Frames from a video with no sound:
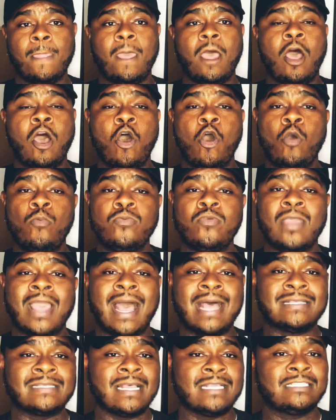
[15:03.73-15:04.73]
I hope you
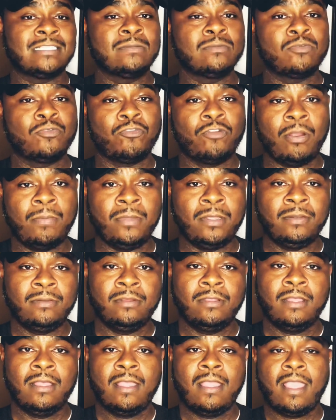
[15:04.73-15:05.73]
guys got something from it.
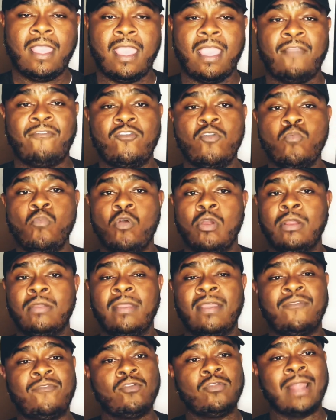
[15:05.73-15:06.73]
If
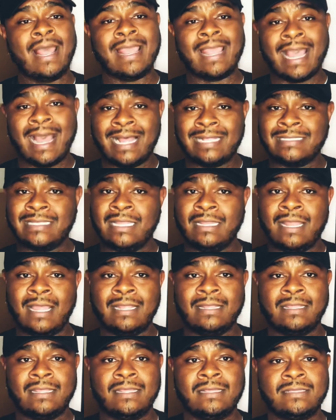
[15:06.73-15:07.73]
you like content
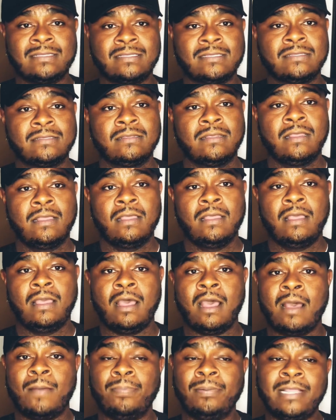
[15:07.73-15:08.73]
like this,
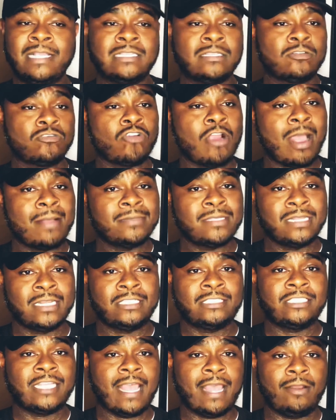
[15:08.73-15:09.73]
please subscribe to the
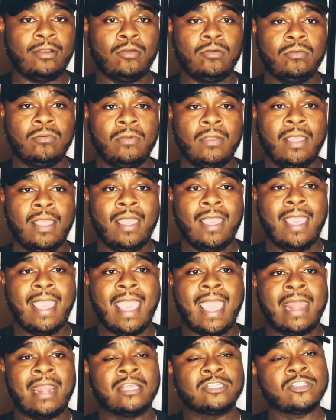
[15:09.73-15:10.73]
channel.
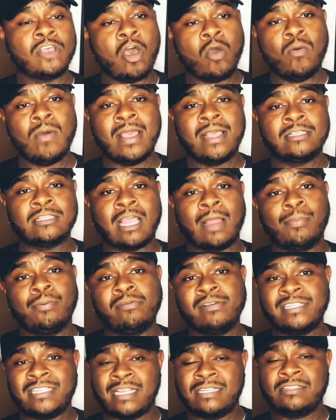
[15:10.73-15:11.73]
And as always, I
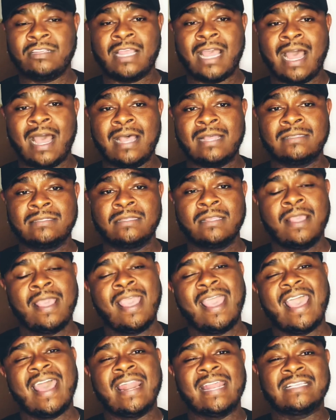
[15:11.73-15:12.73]
appreciate you guys,
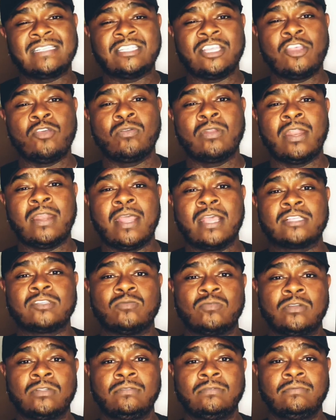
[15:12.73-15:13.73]
and I'll see you in the next
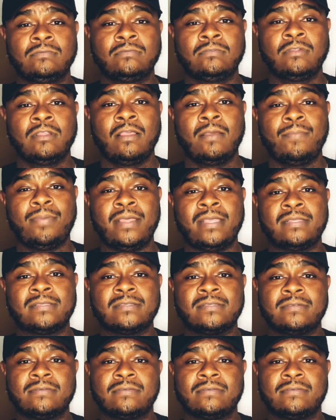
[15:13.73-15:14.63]
one. Peace.